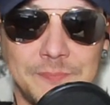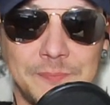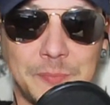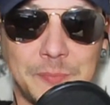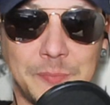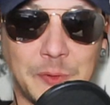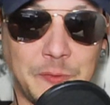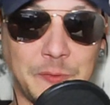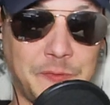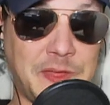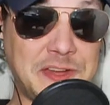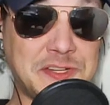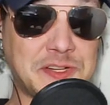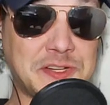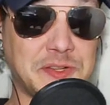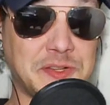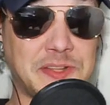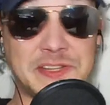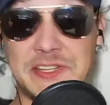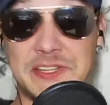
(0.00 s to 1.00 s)

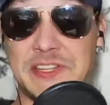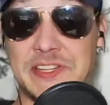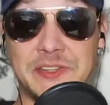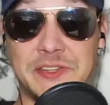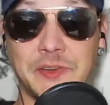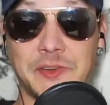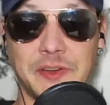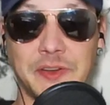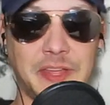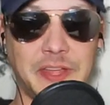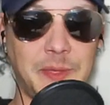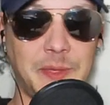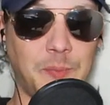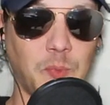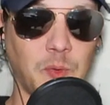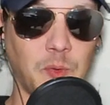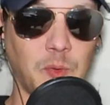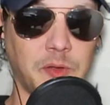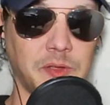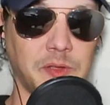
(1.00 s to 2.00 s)
professionally she's still going to keep
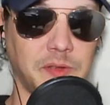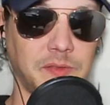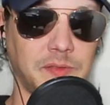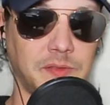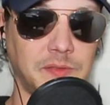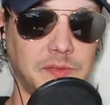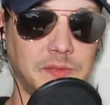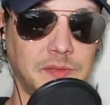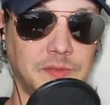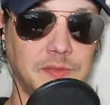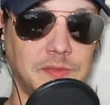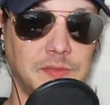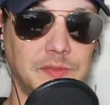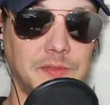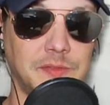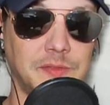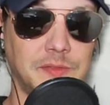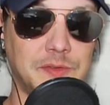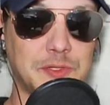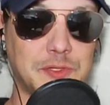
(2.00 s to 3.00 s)
working
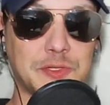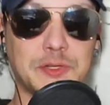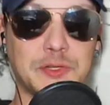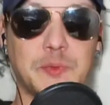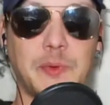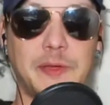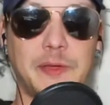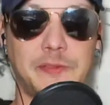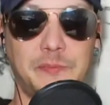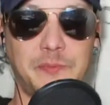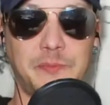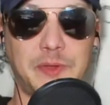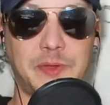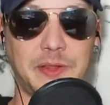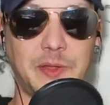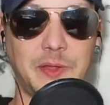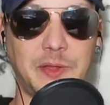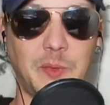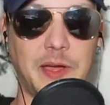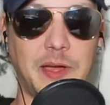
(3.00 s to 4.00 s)
just away from
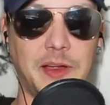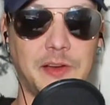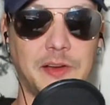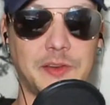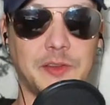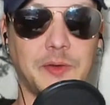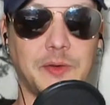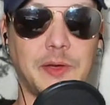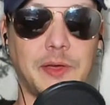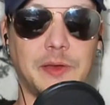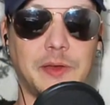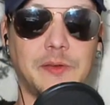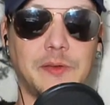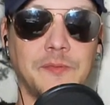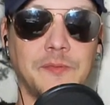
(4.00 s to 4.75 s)
Daily Wire. So